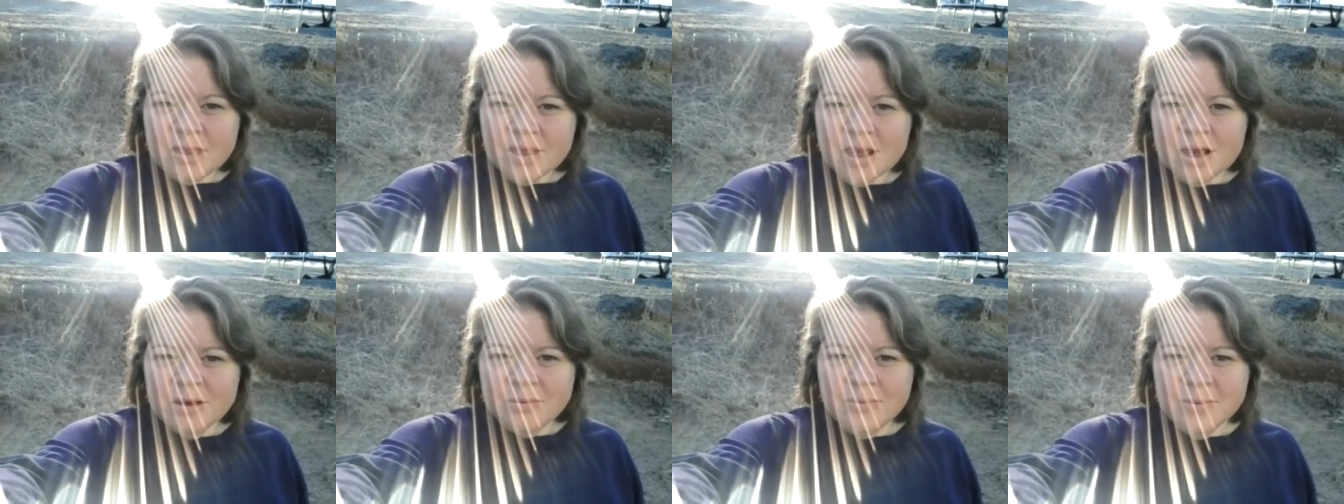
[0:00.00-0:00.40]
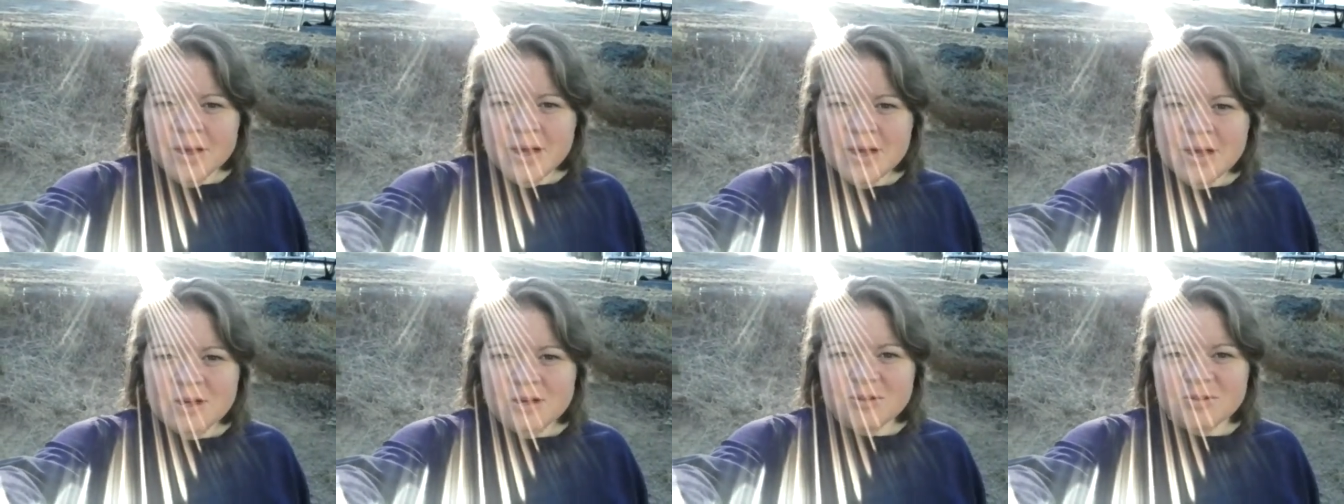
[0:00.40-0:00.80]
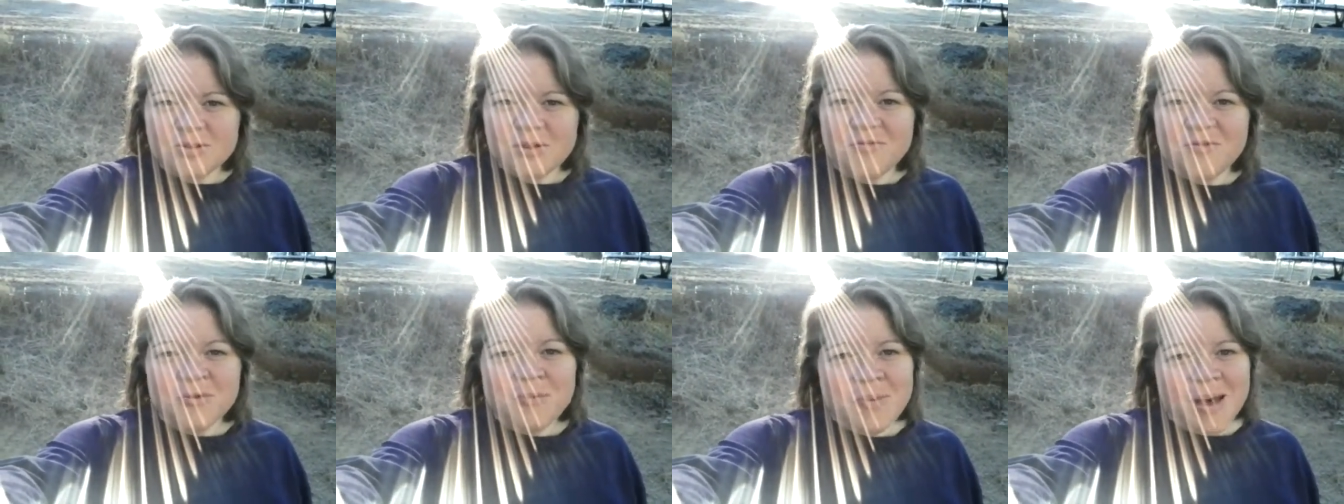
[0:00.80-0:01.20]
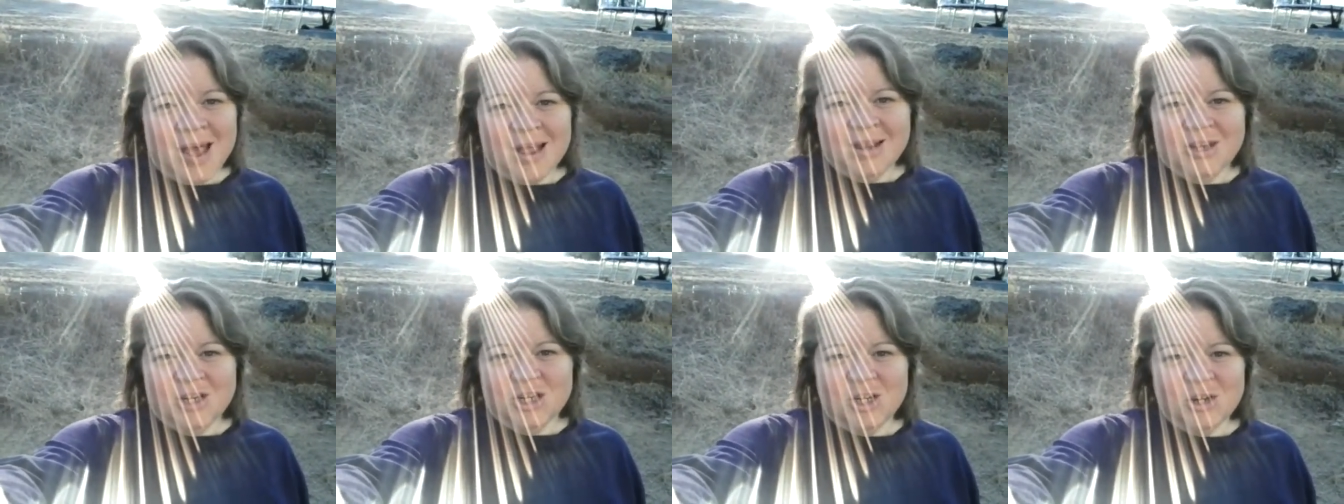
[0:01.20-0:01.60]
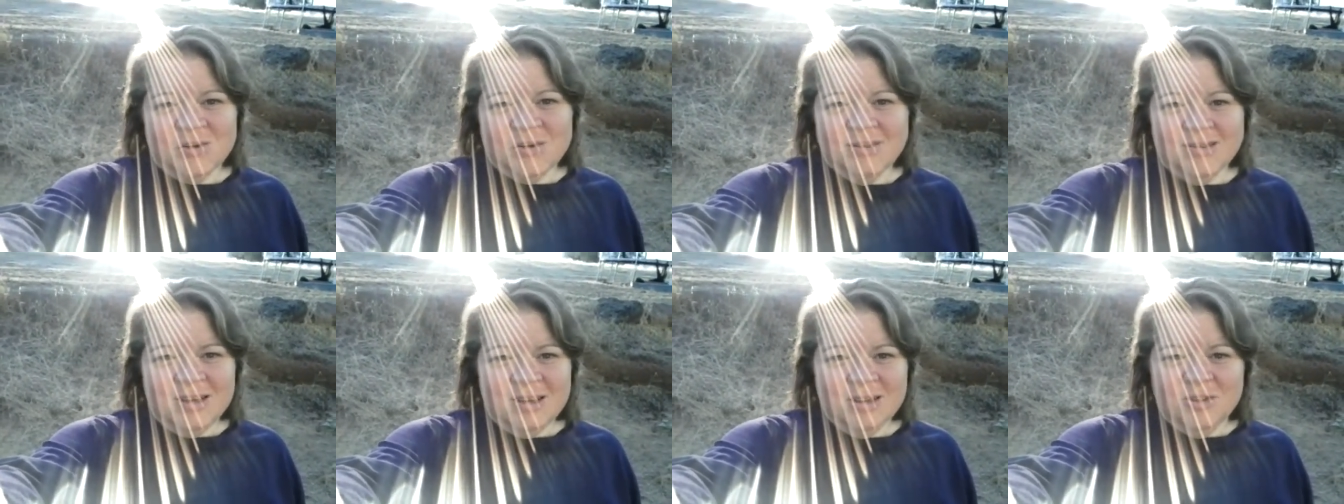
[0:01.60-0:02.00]
Um, so I feel bad because she
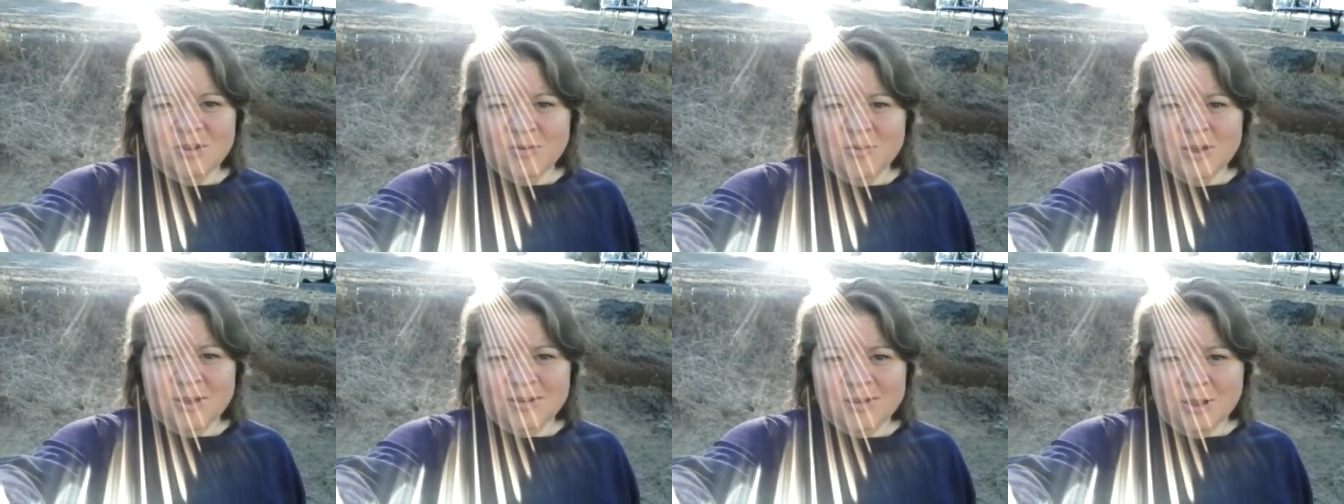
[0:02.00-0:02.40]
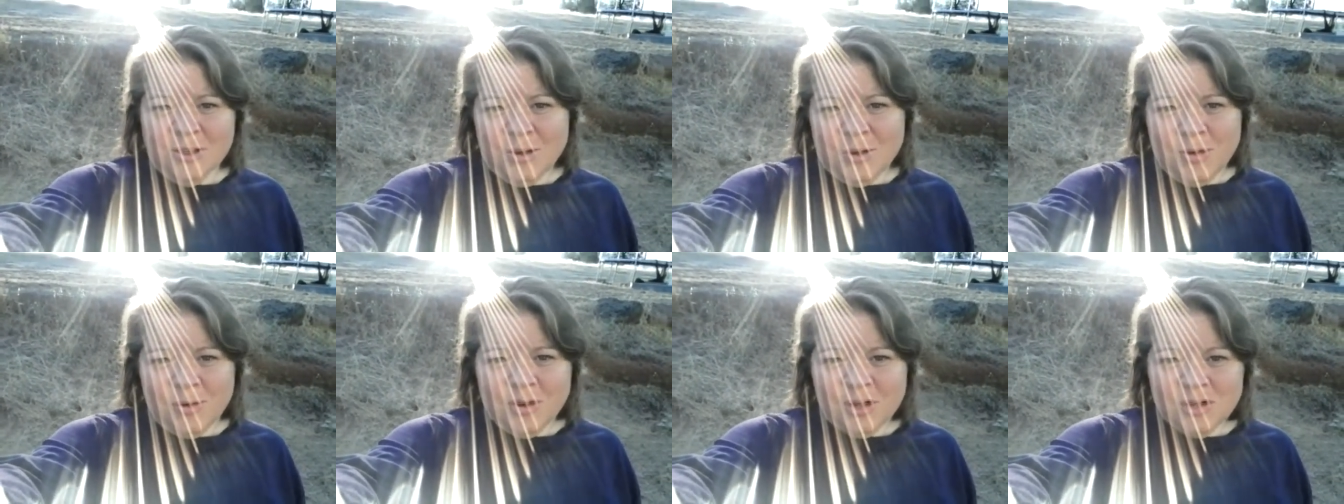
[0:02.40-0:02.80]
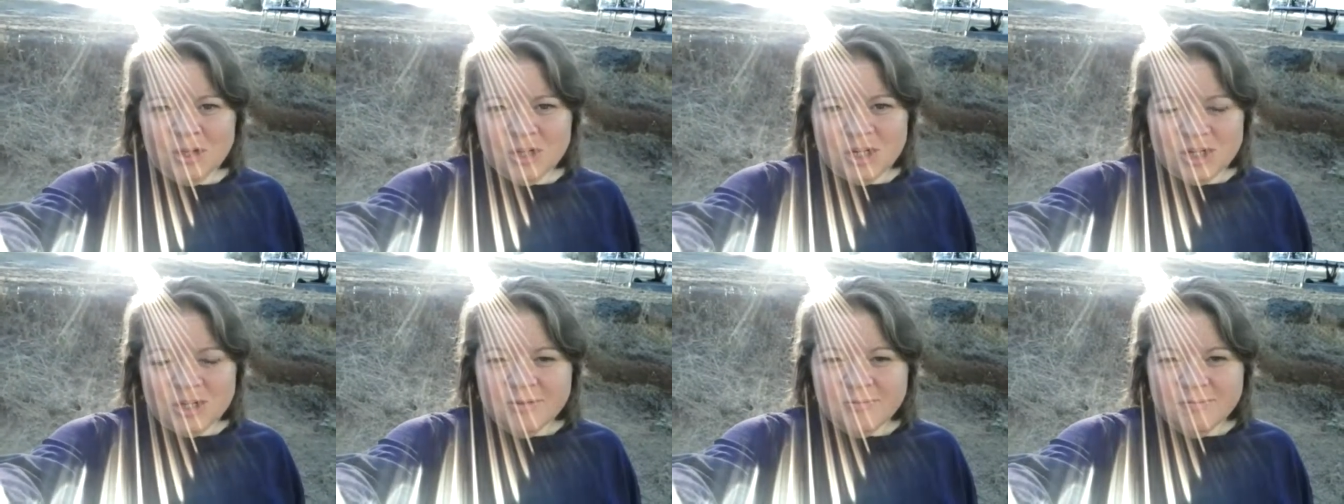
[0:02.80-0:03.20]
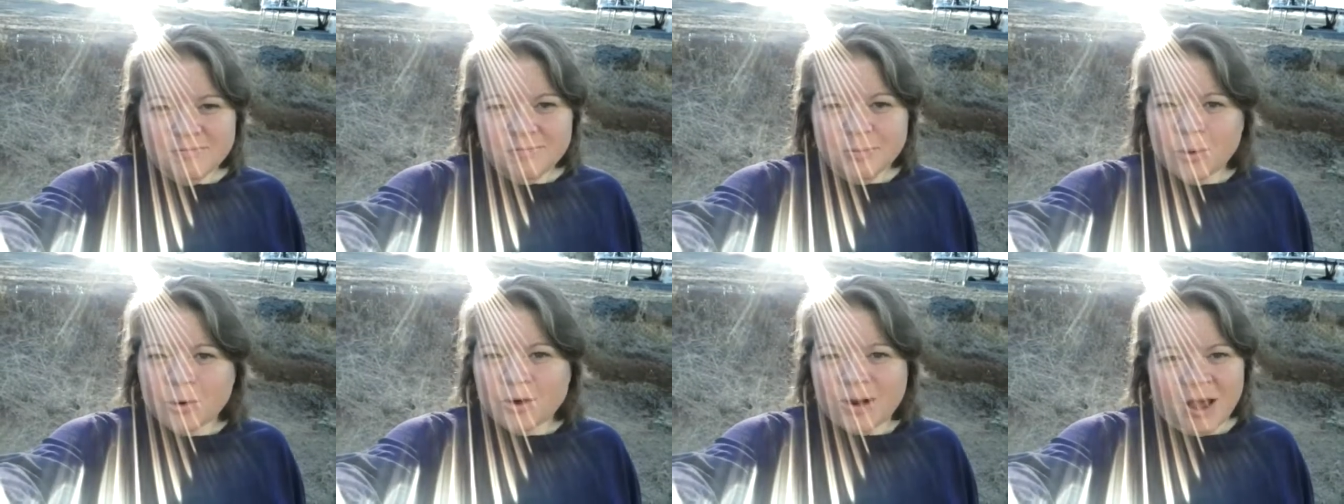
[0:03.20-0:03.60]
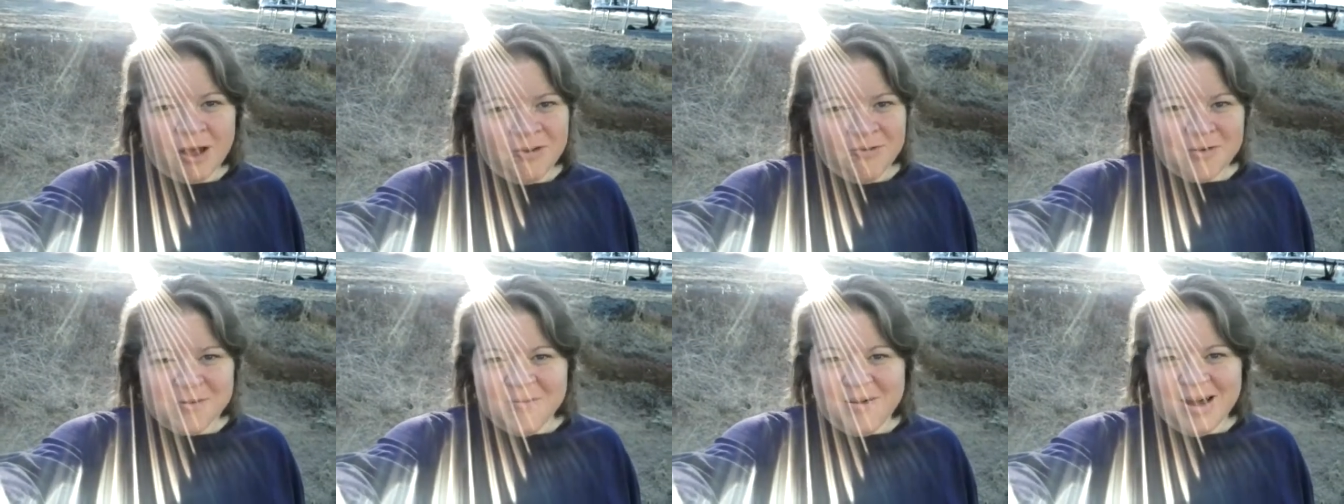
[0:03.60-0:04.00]
always eats her meals alone and she's bored out
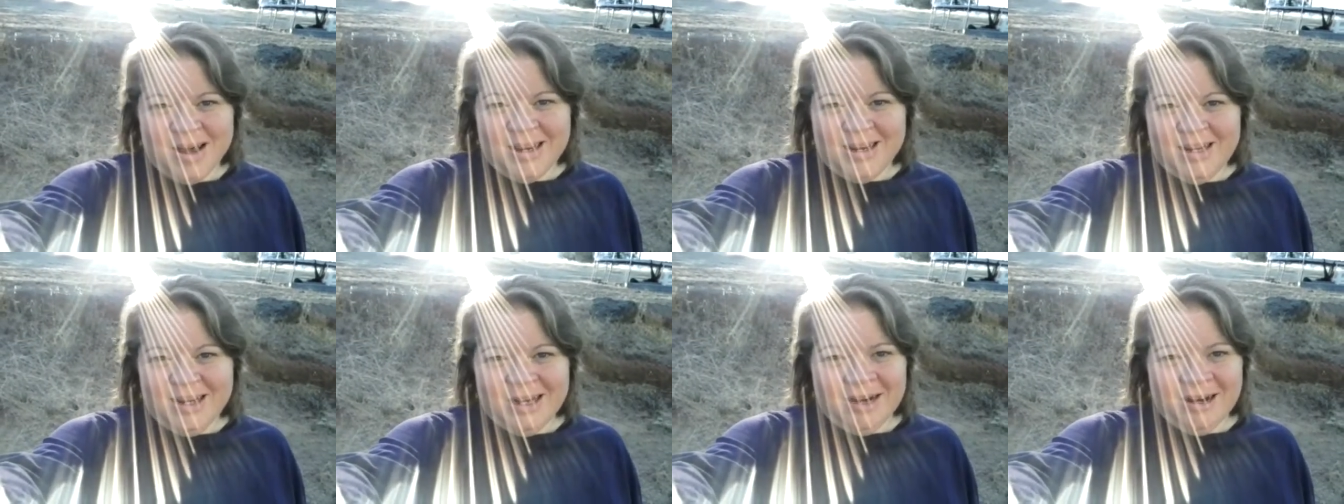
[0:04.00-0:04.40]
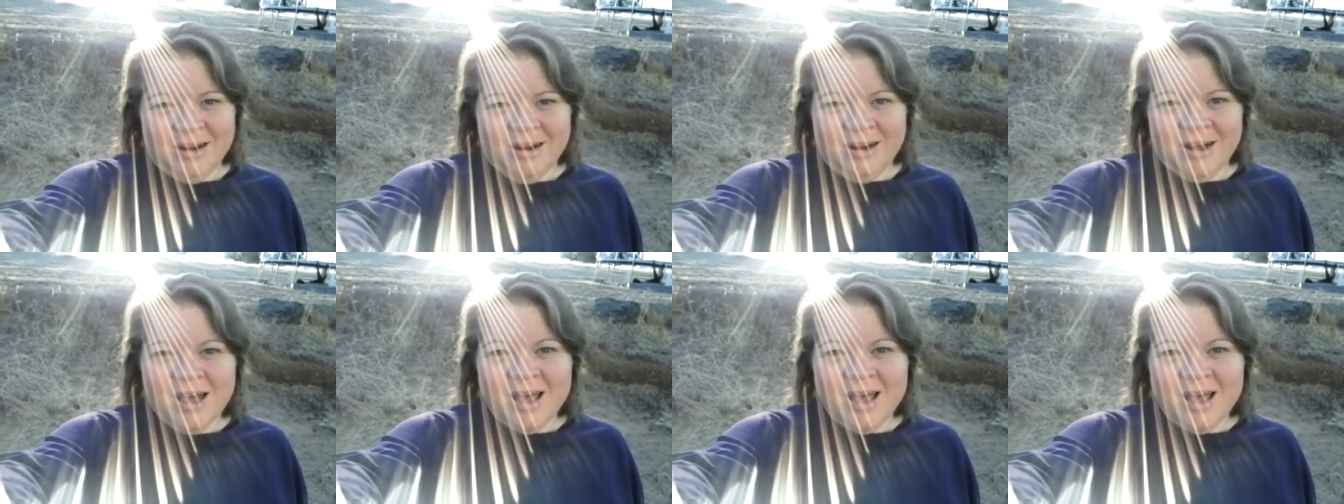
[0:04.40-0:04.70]
of her mind here.